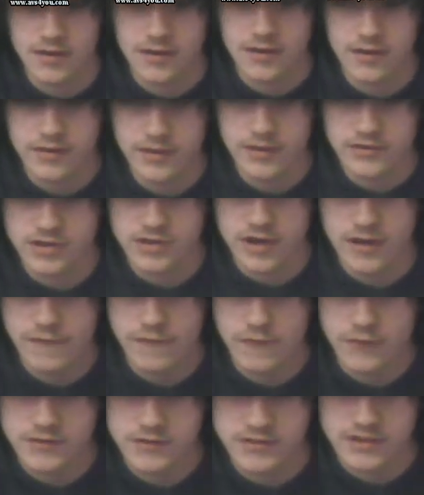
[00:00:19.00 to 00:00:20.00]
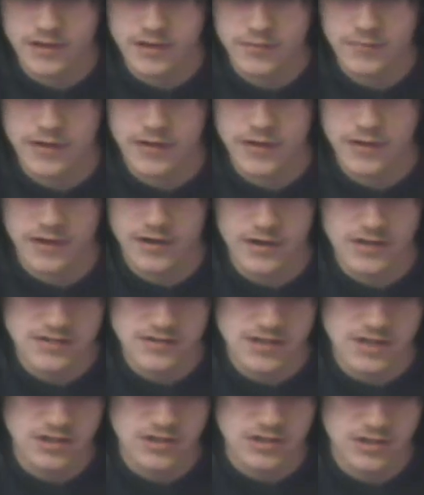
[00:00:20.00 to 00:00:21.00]
They tried forcing
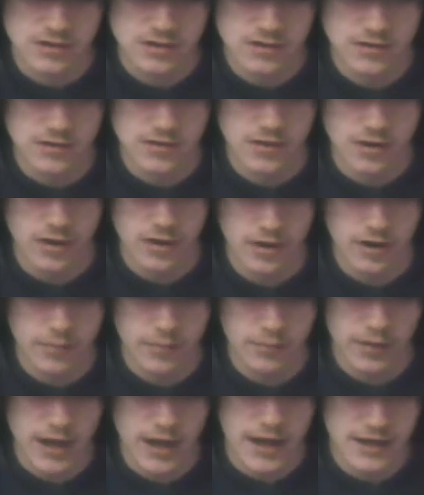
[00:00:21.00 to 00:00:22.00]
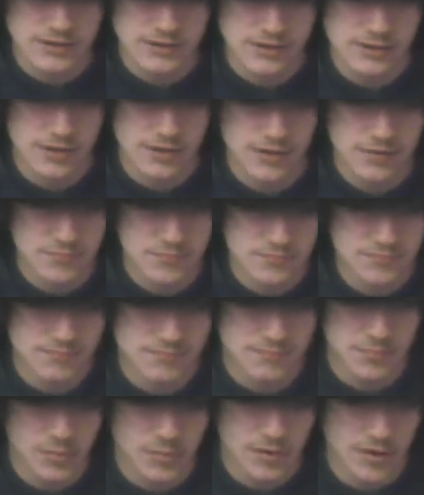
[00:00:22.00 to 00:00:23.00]
Americanization on blacks.
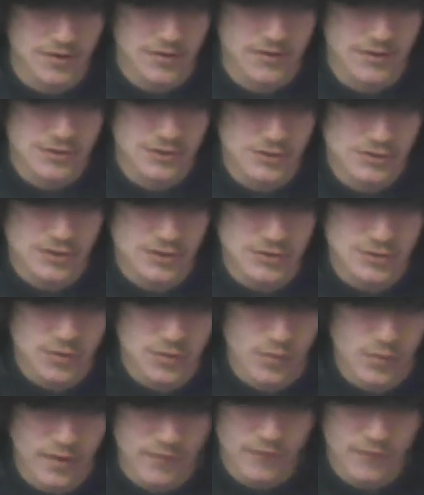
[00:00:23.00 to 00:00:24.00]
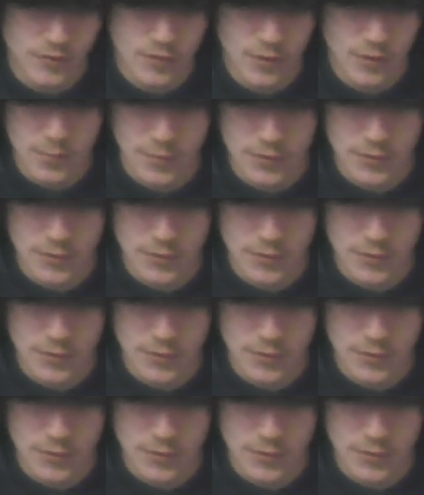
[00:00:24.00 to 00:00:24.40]
Social reform or